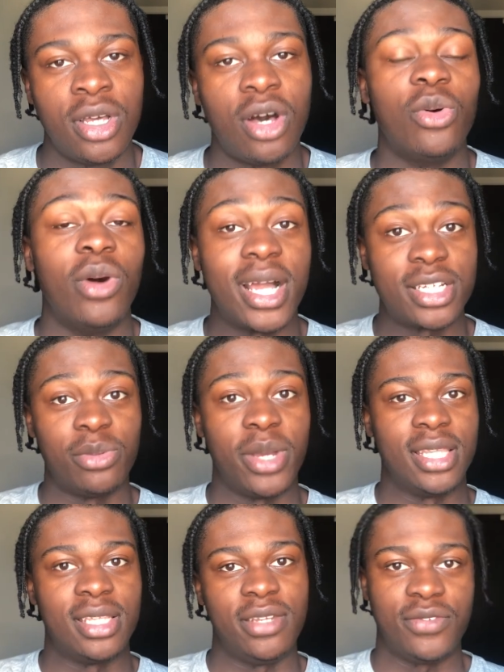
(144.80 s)
oh, actually, wait, I
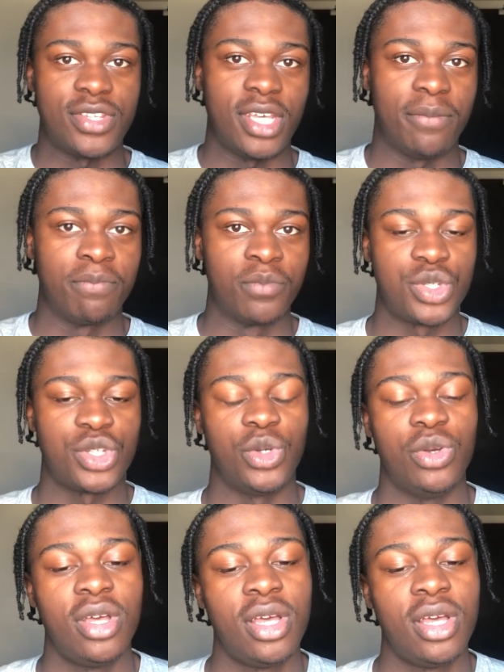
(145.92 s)
didn't even say. So